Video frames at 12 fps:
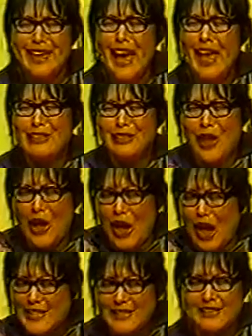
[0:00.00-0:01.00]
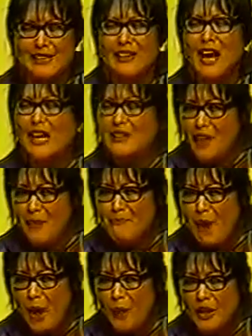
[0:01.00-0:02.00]
Get lost. I
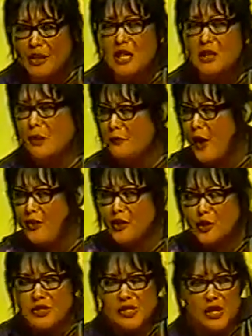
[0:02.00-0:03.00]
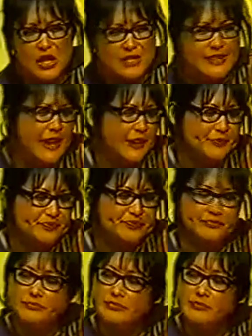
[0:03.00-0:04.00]
dump Owen. My father loses all his hair.
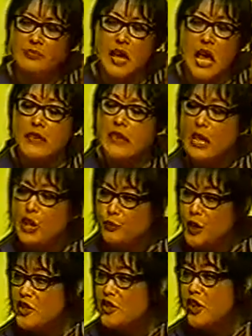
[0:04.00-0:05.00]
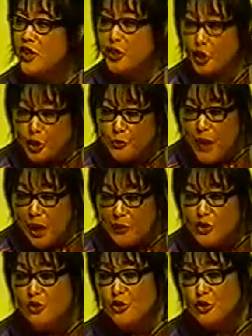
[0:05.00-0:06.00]
Then he arranges a third
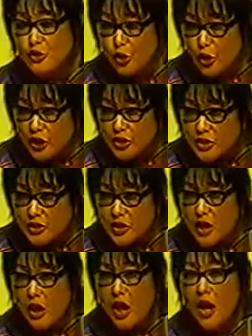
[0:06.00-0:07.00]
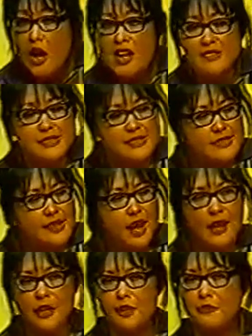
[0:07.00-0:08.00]
marriage to George, a
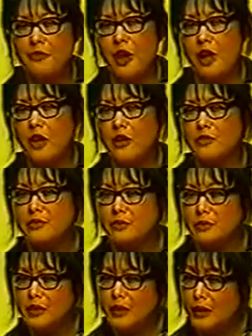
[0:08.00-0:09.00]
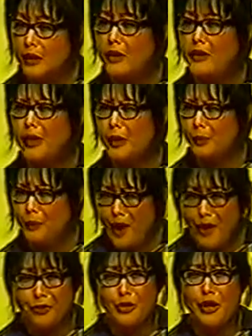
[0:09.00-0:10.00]
son of a really
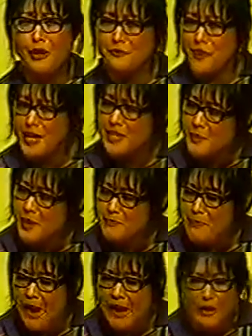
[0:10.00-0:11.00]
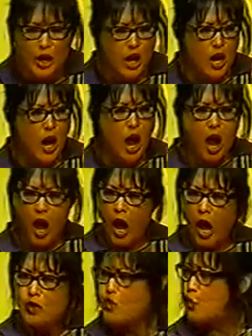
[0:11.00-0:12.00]
wealthy investment banker.
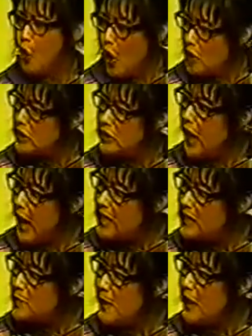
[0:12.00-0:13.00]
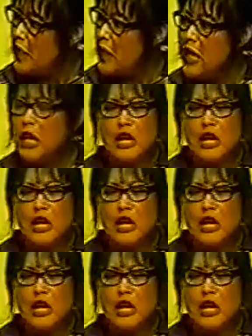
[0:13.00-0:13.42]
George likes me.